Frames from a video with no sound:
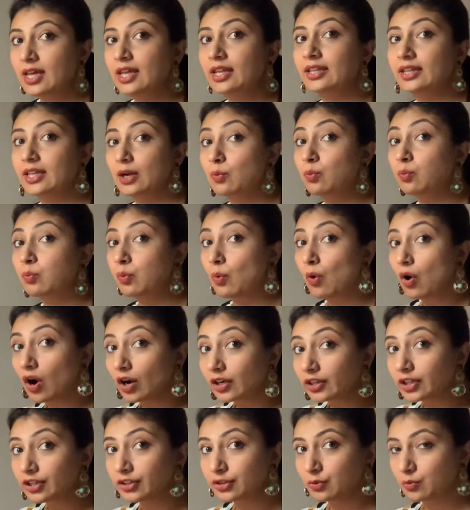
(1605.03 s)
They
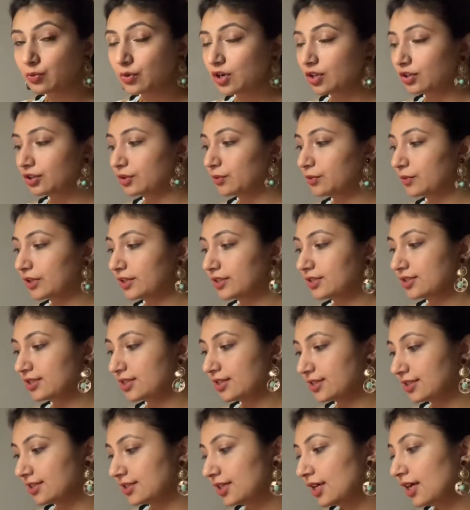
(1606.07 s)
want to work towards
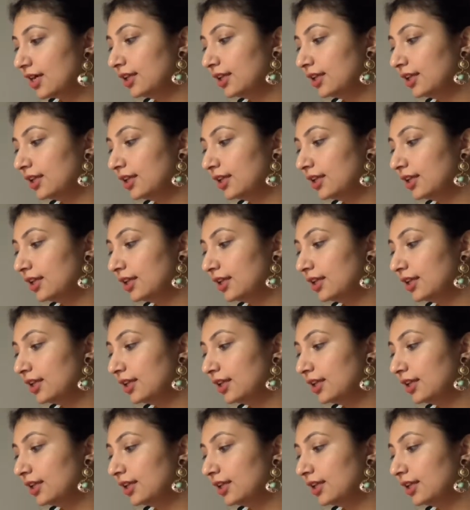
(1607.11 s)
this.